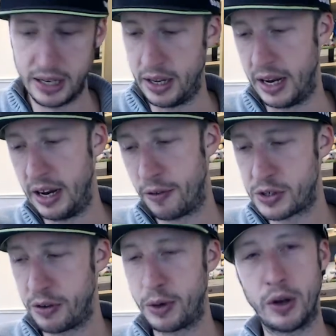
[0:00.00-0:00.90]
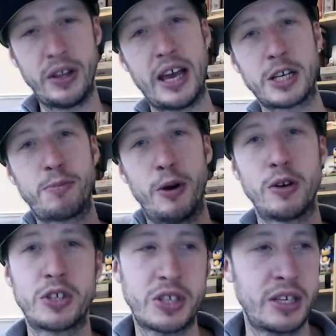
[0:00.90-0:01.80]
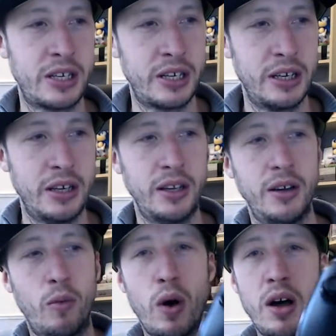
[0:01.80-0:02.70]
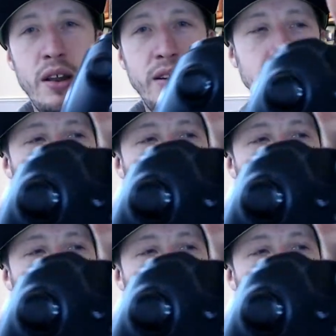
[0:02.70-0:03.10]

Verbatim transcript: And then obviously we've got the Xbox One,